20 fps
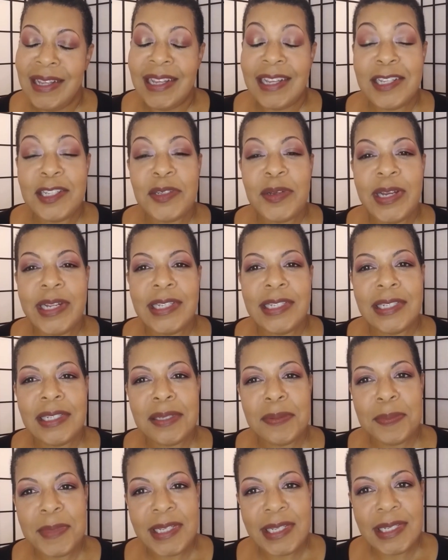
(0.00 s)
And so I
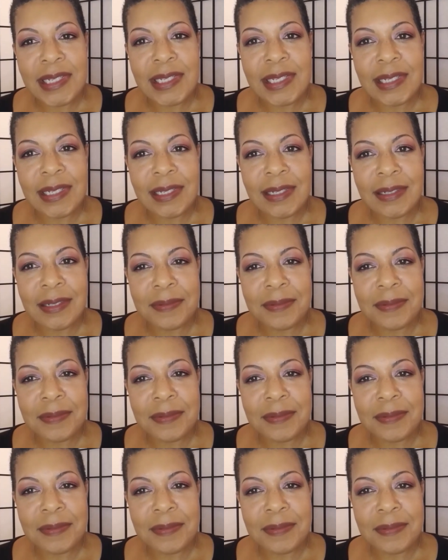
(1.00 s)
dismissed it.